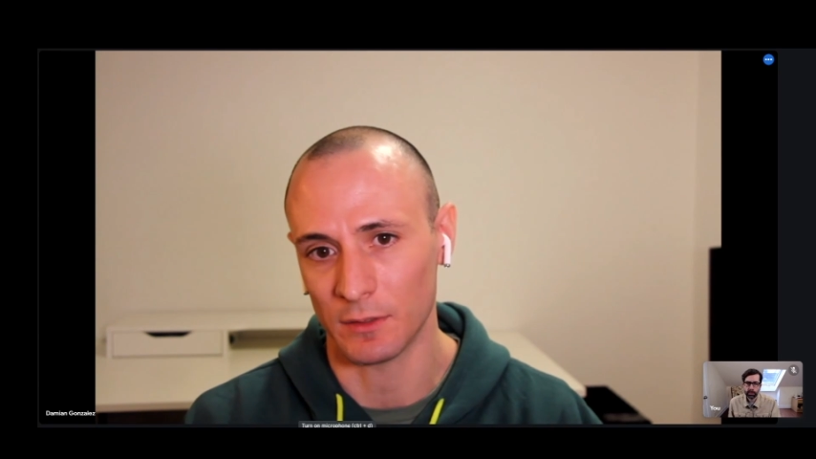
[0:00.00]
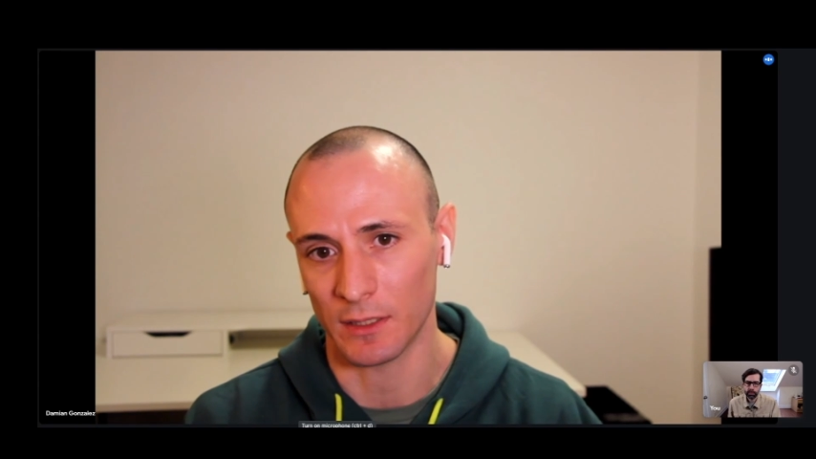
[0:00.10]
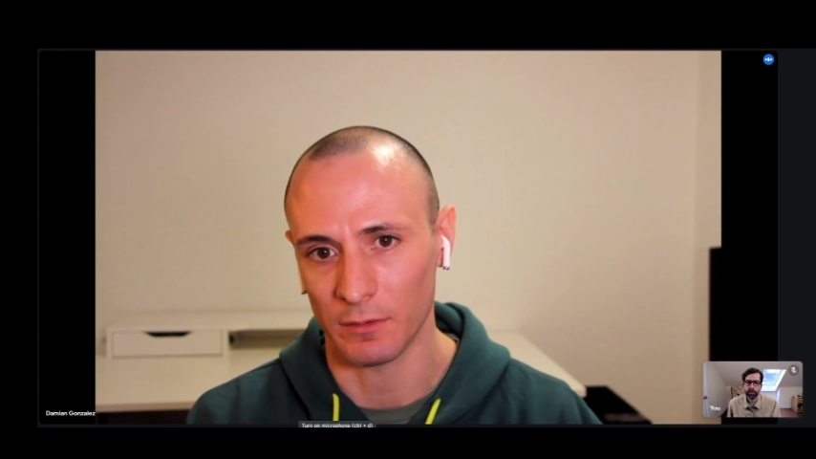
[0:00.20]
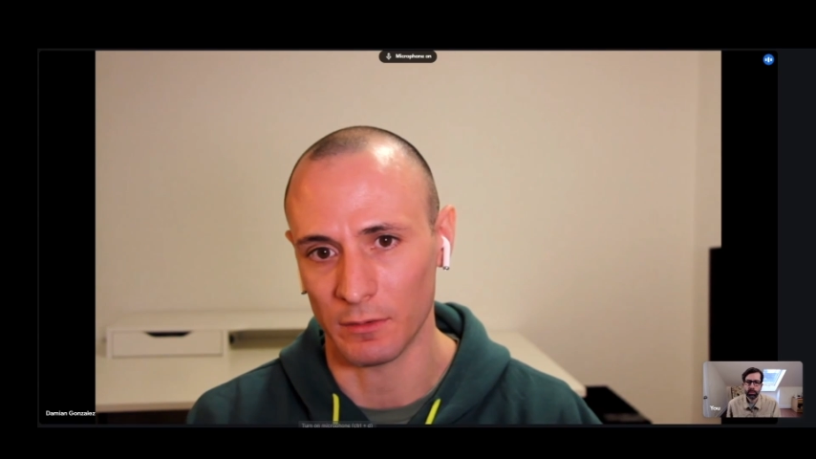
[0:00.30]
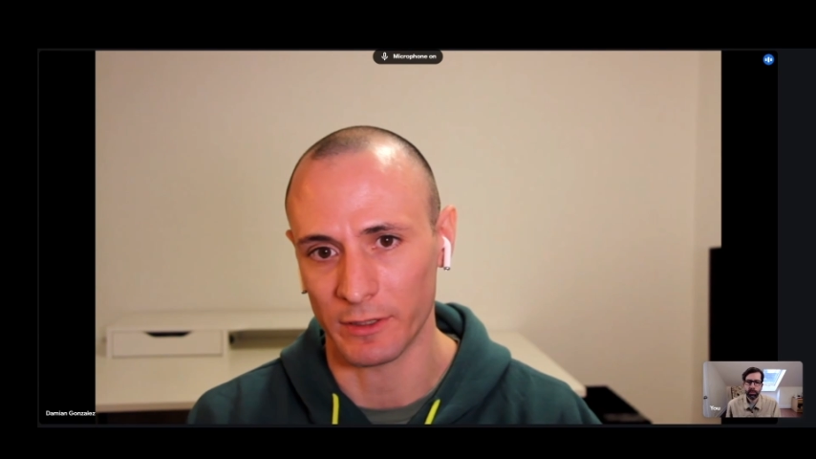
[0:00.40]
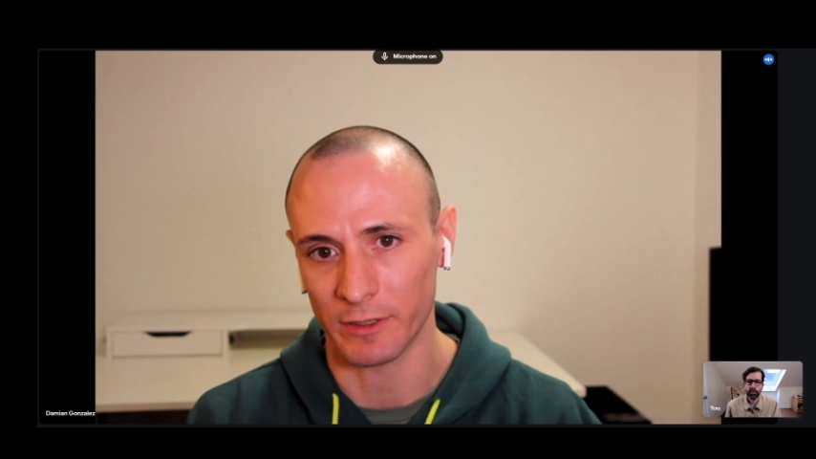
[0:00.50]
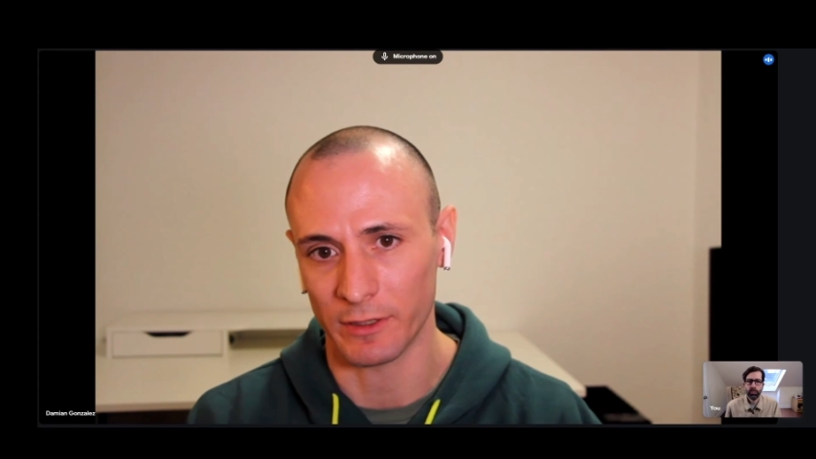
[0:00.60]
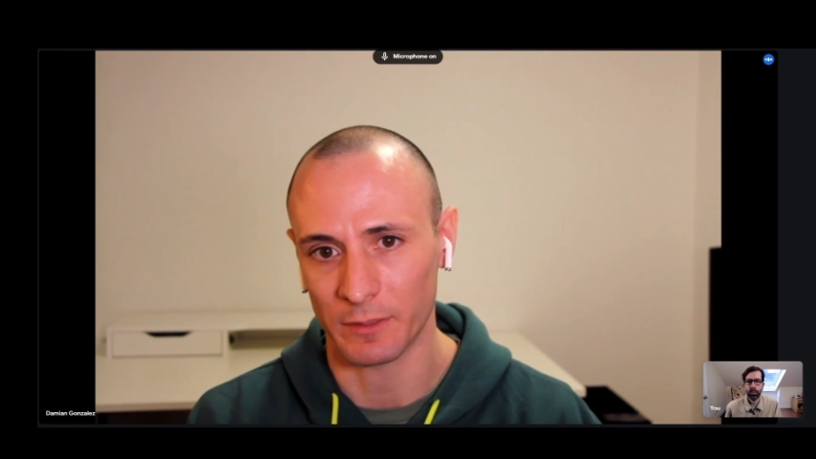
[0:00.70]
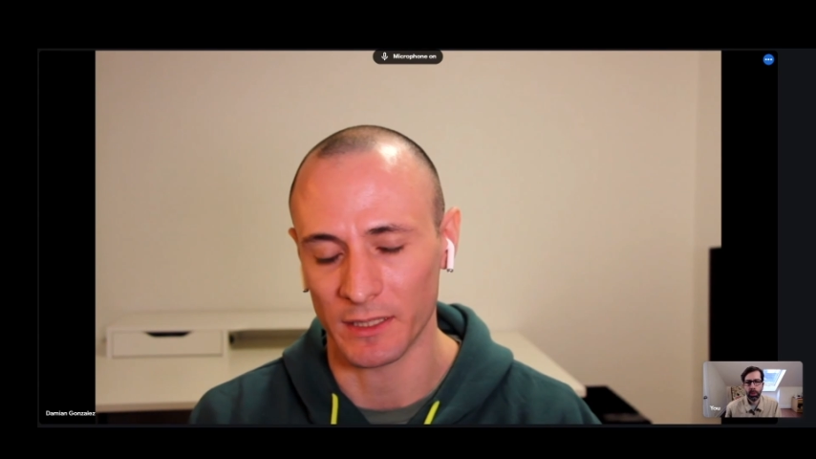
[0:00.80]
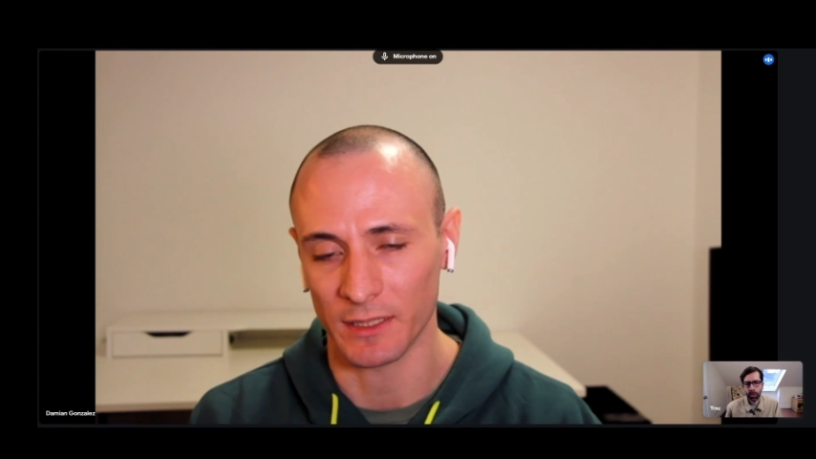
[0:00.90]
I recommend
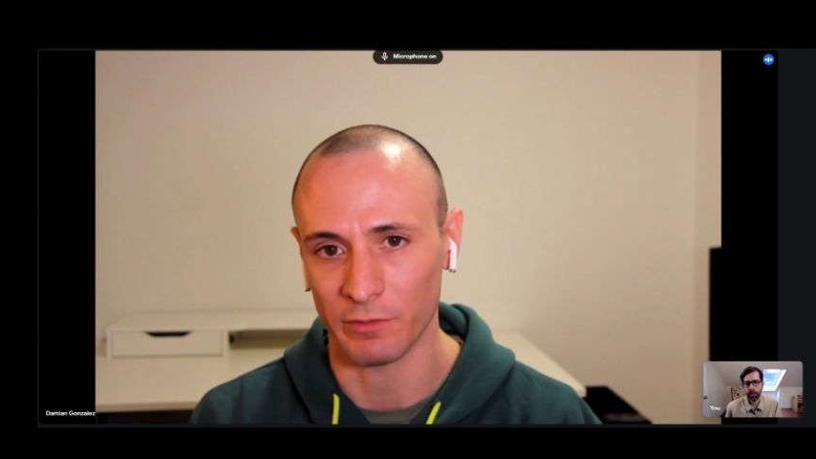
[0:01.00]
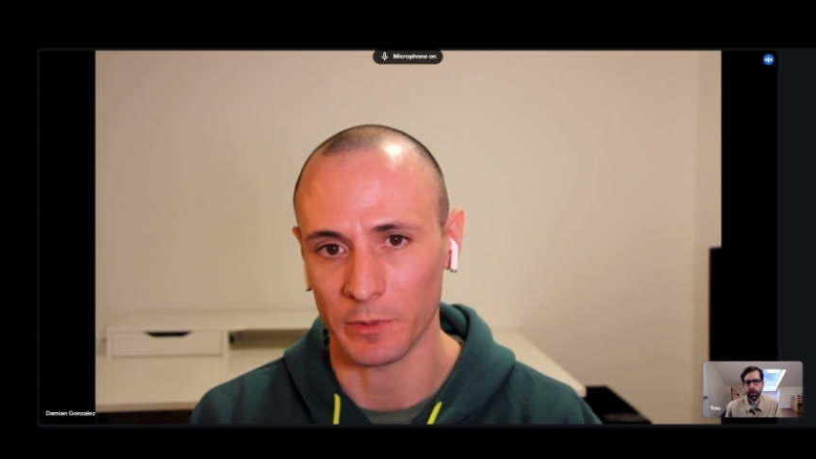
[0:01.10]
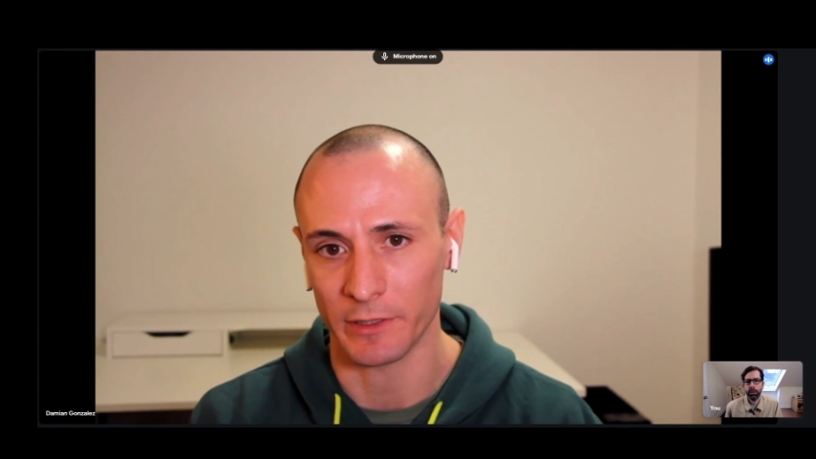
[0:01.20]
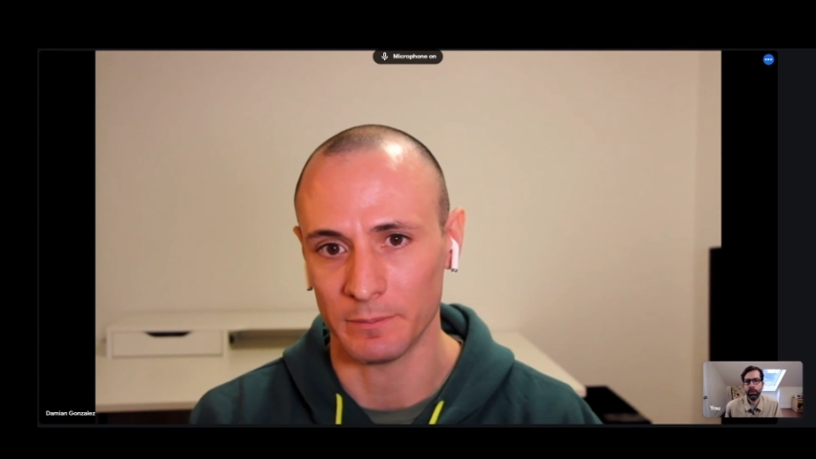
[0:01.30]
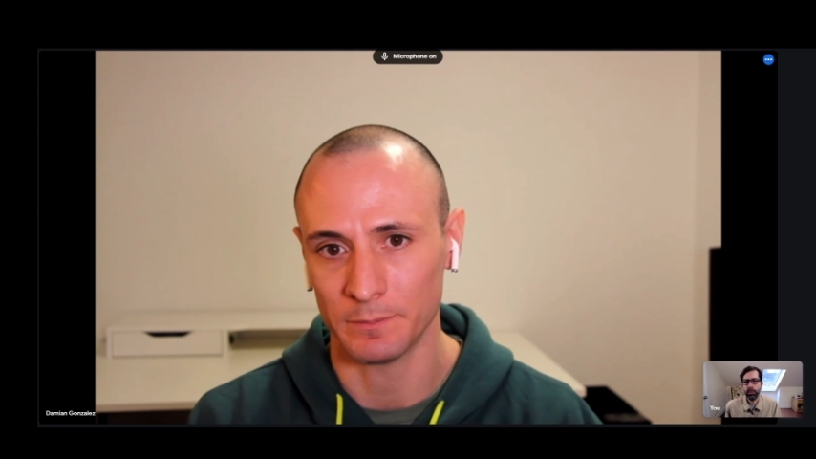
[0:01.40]
that to everybody.